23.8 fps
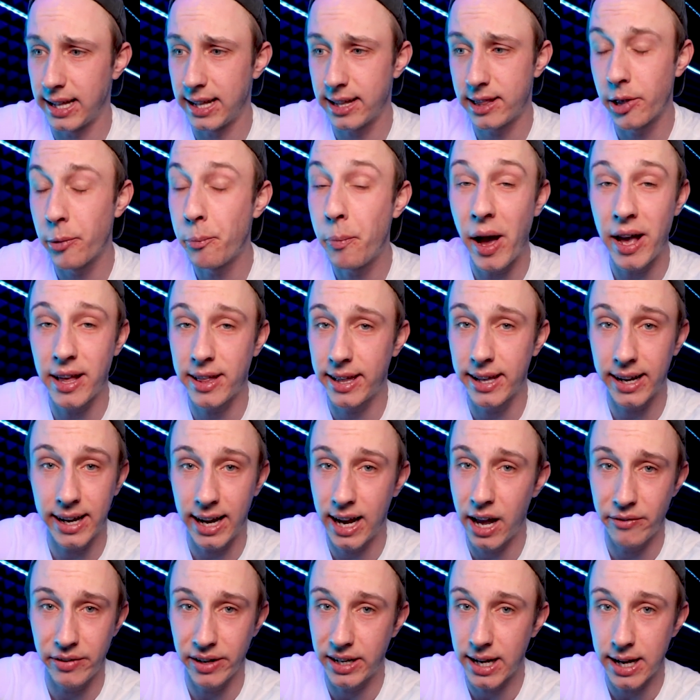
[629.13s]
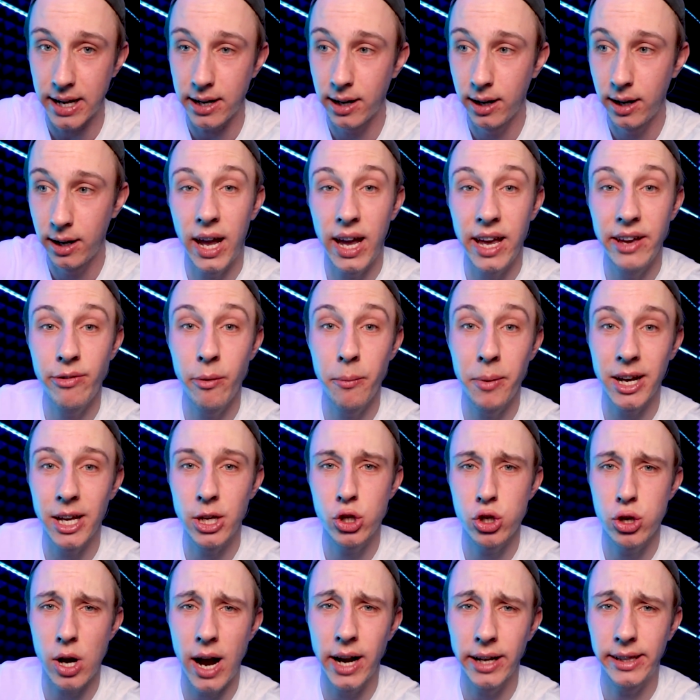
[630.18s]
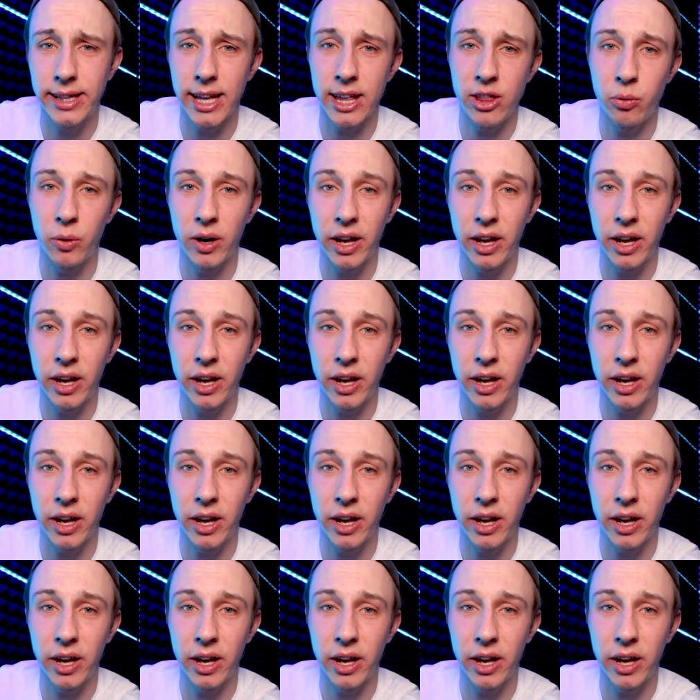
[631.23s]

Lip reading: It's the best thing I ever did. Even when I tried this,